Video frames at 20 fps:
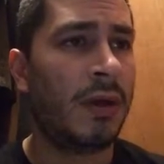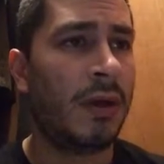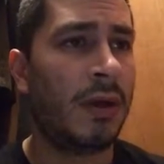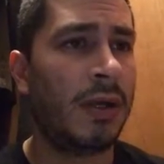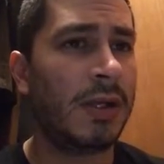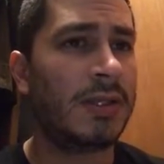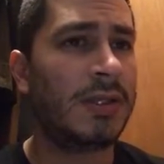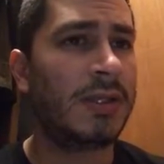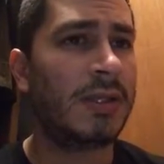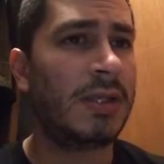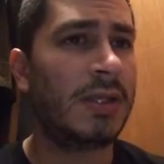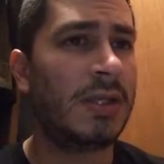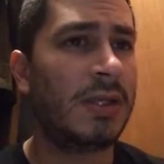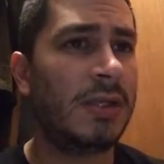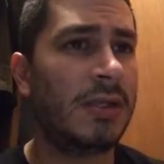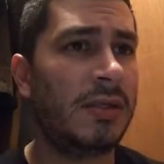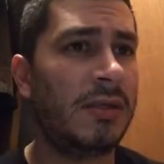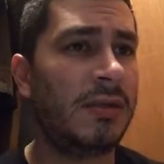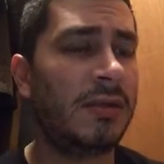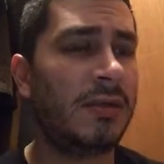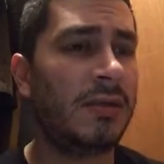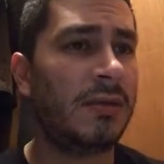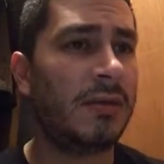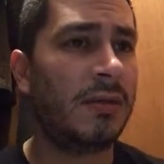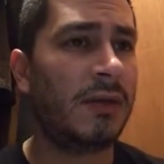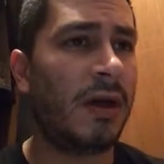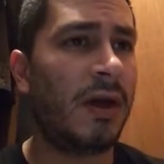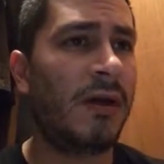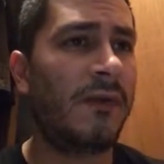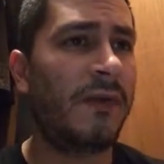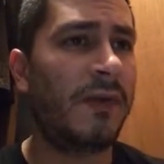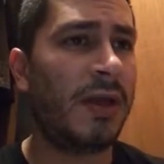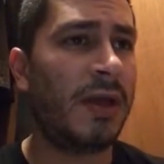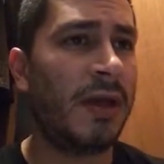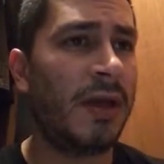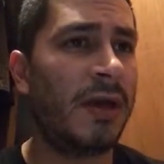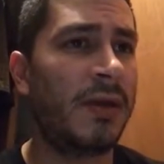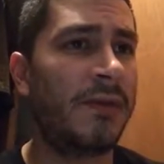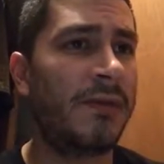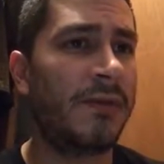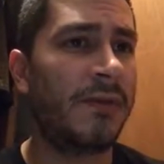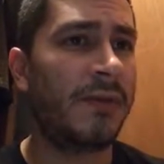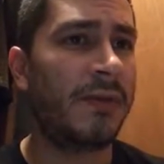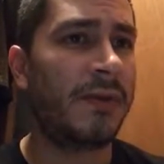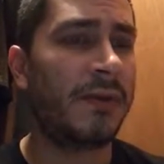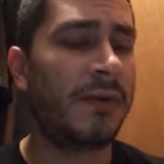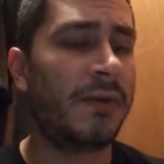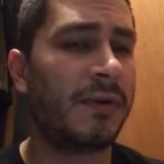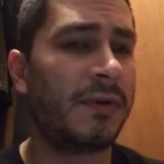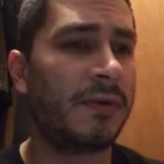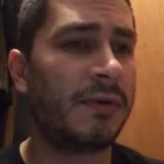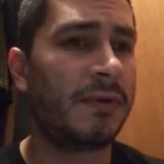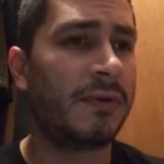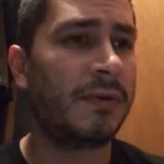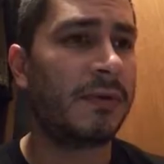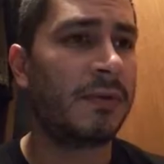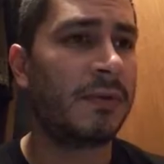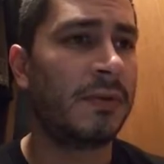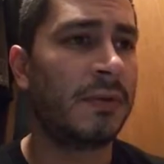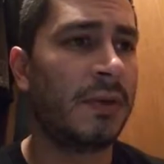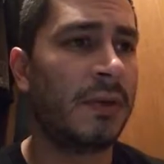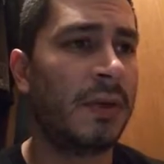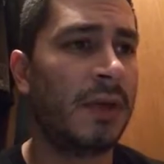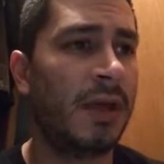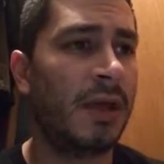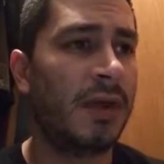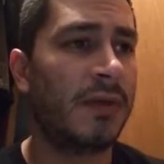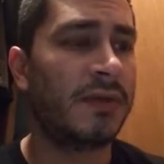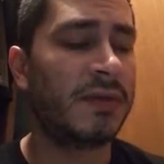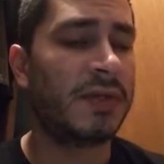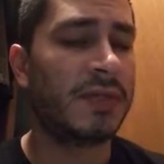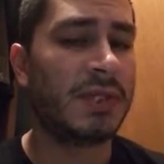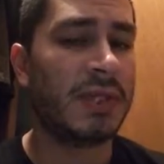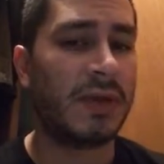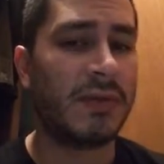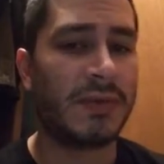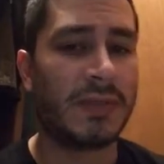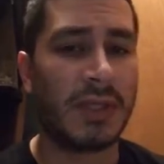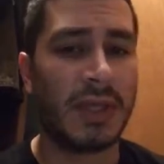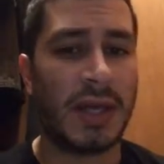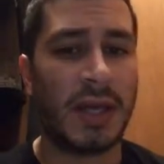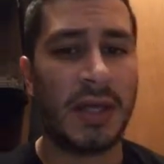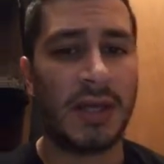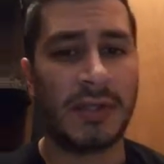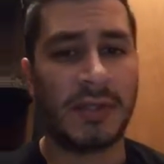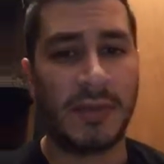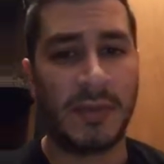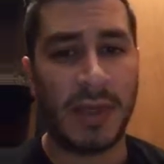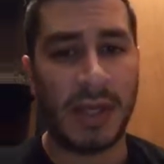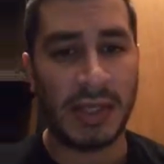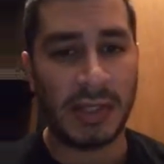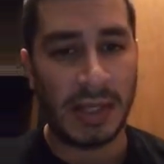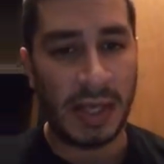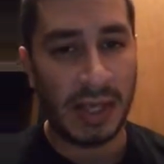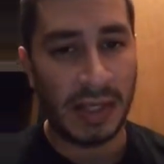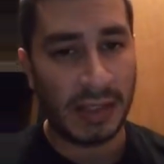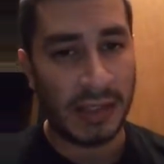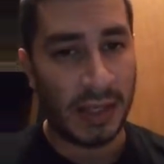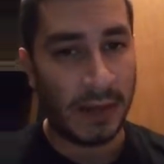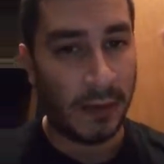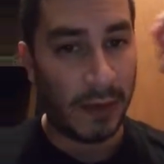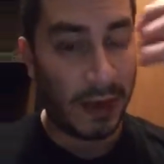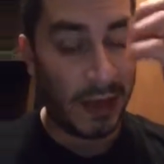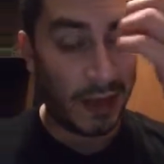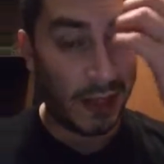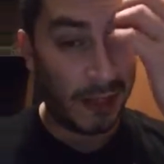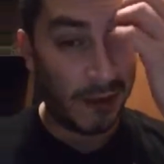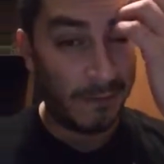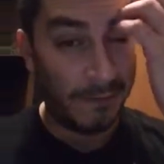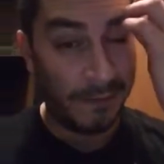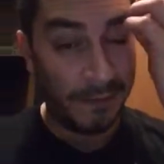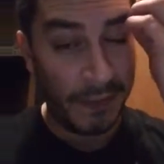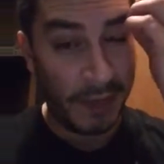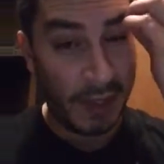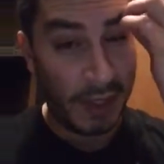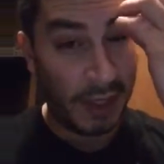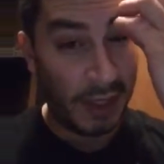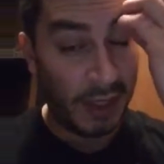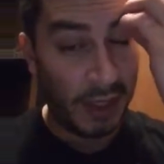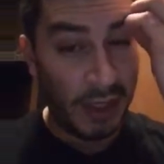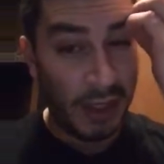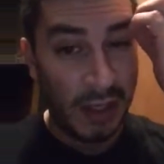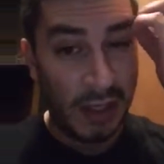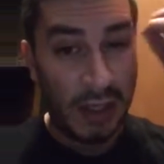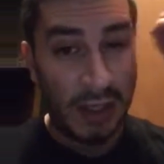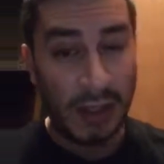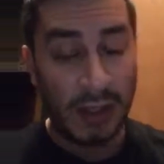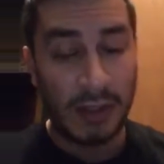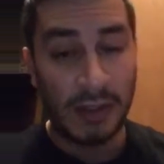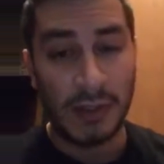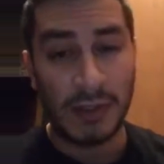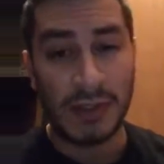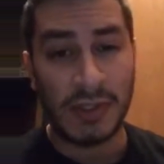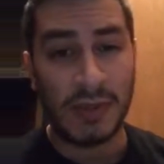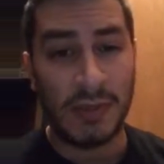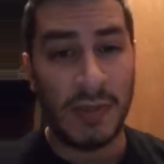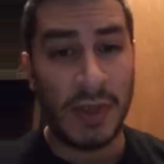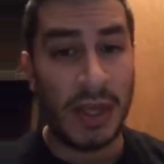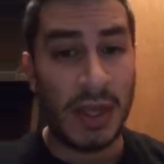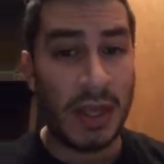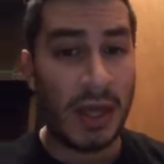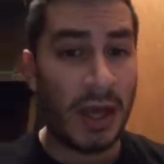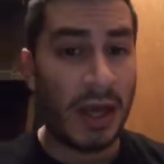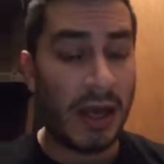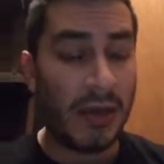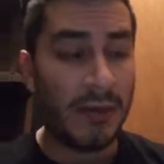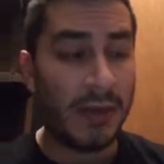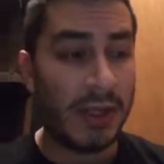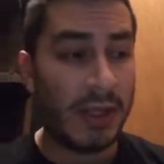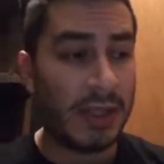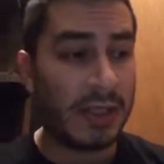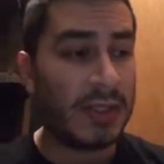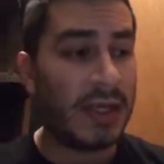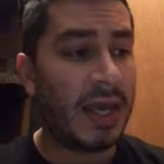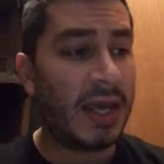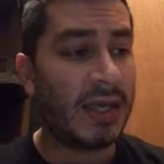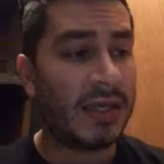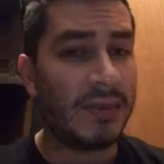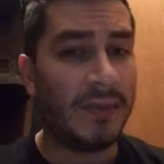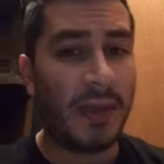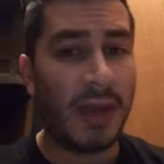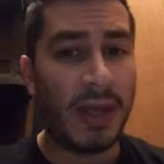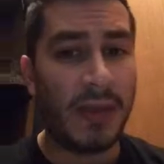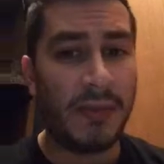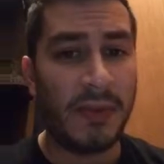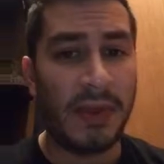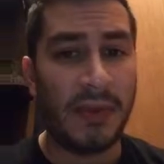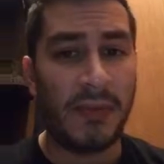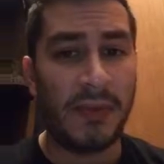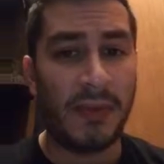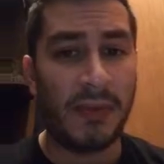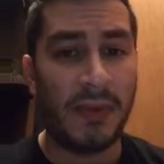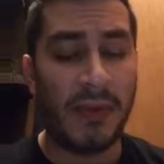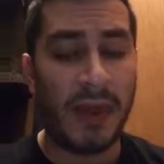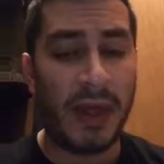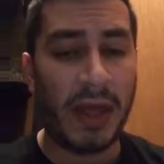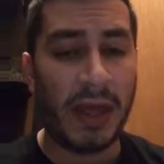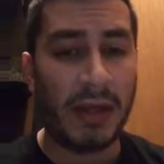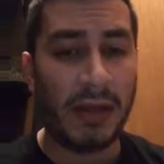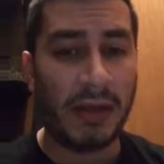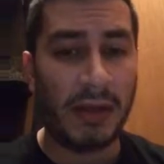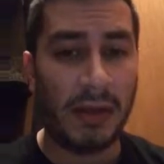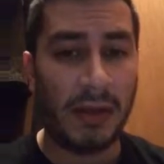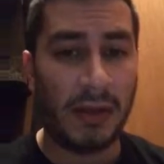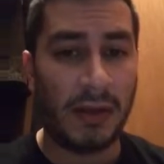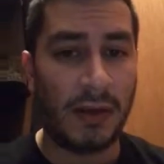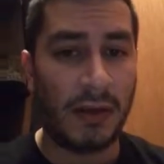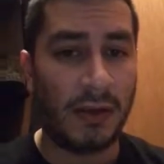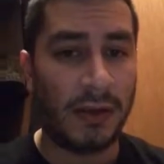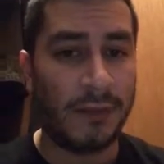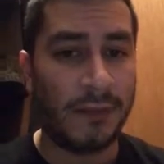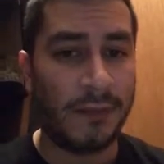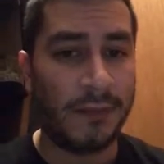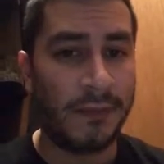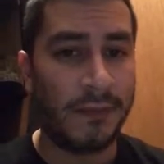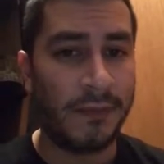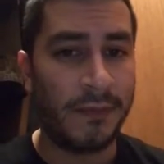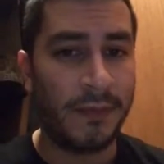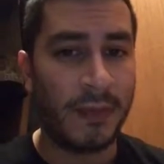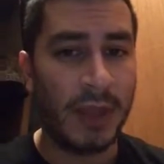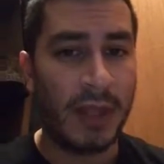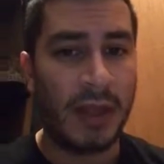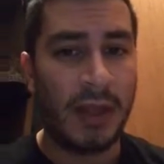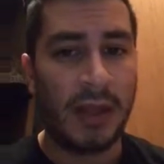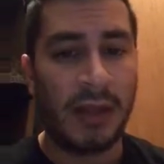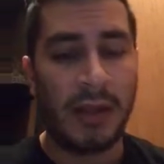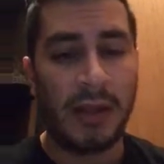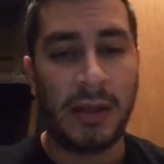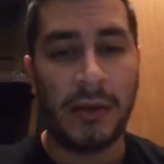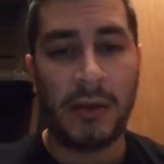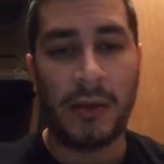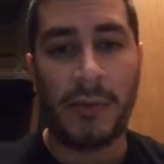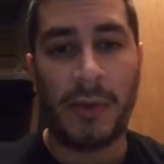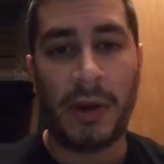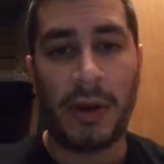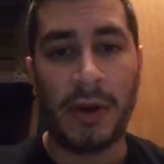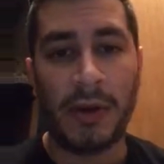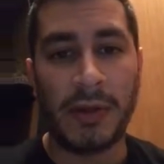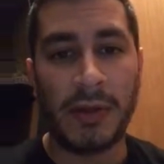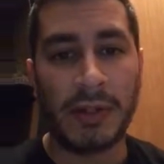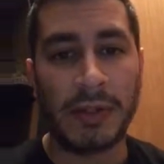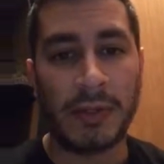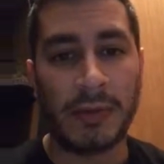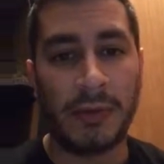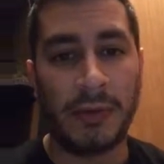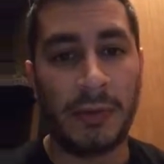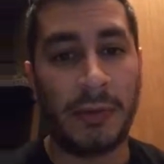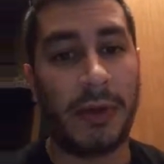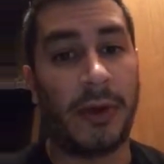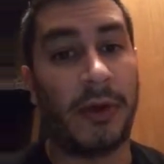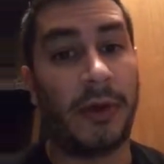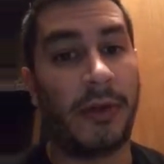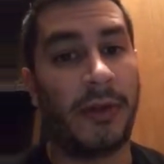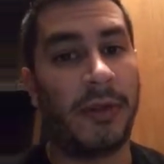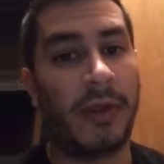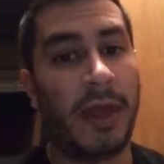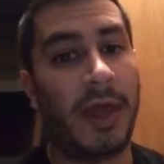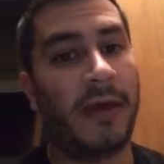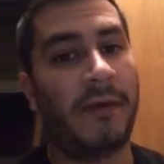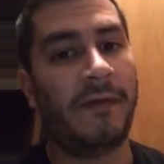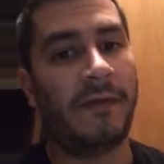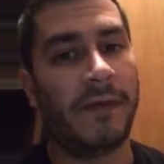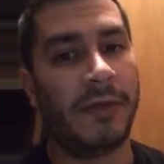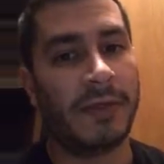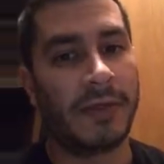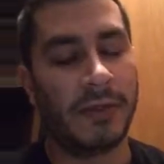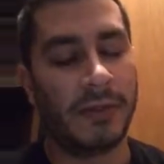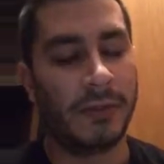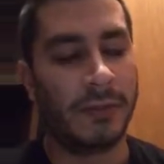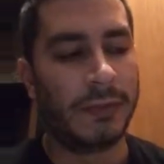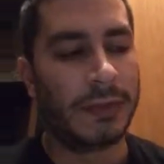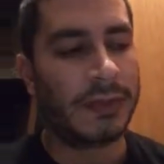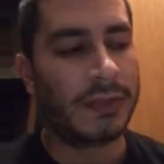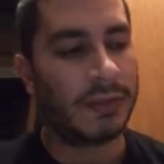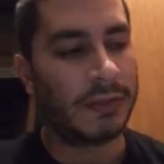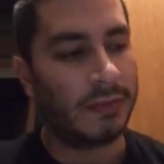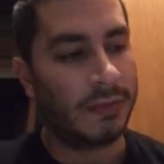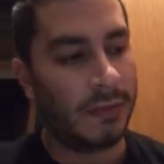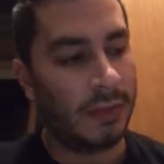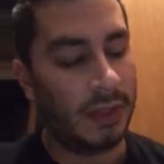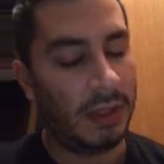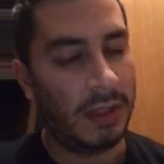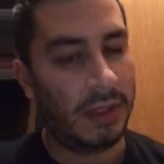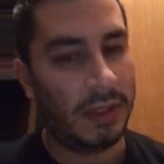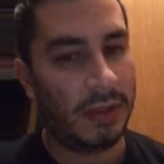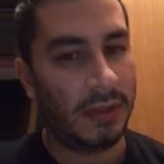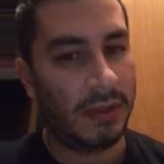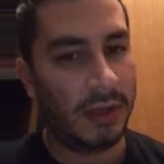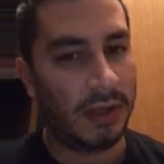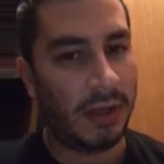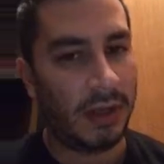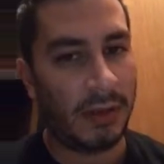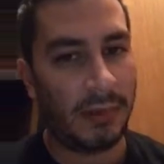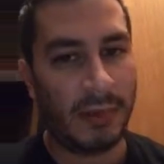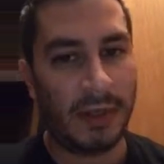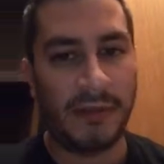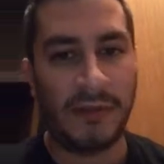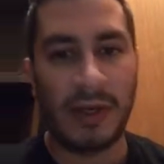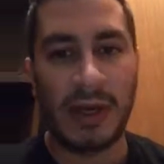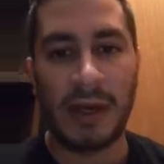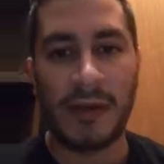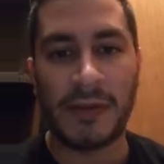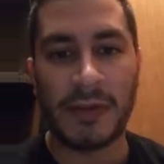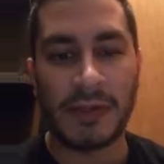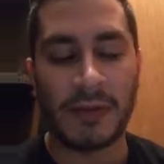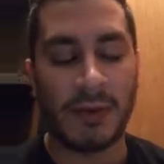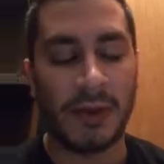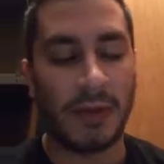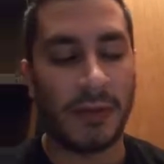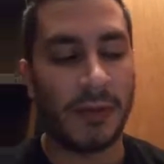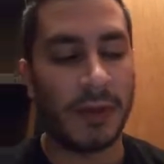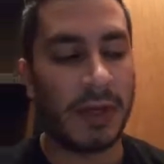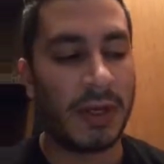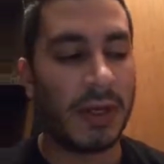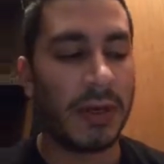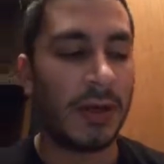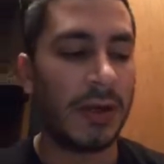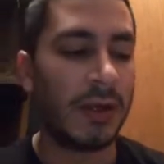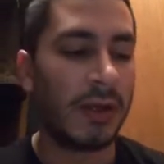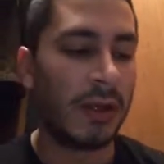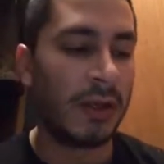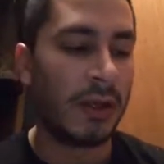Honestly, off and on ever since I was in college, I've been attacked online. It used to be I would get attacked by people that they're a part of this group called F the Troops. And, you know, I'm leaving out the swear word here.